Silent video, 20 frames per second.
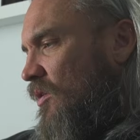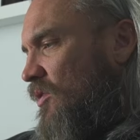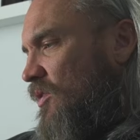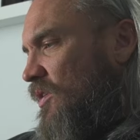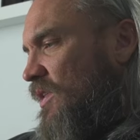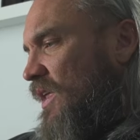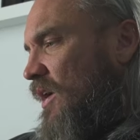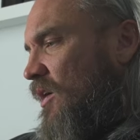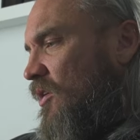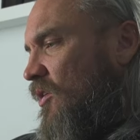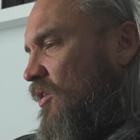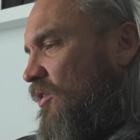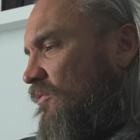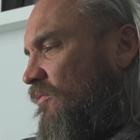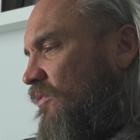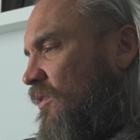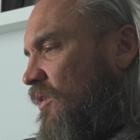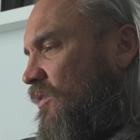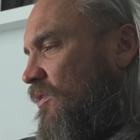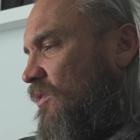under that kind
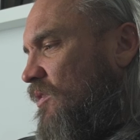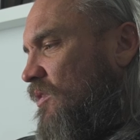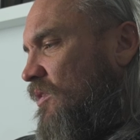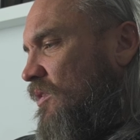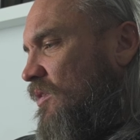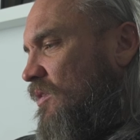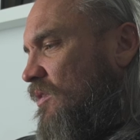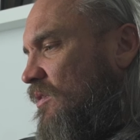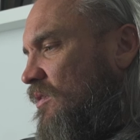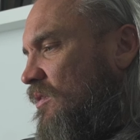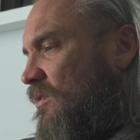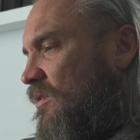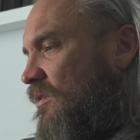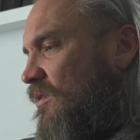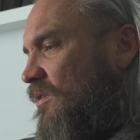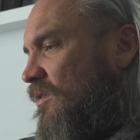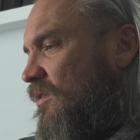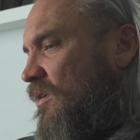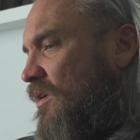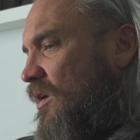of like
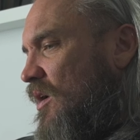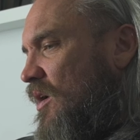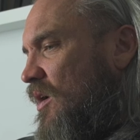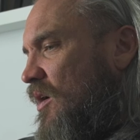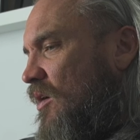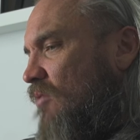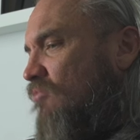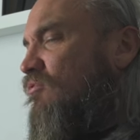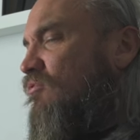the, the a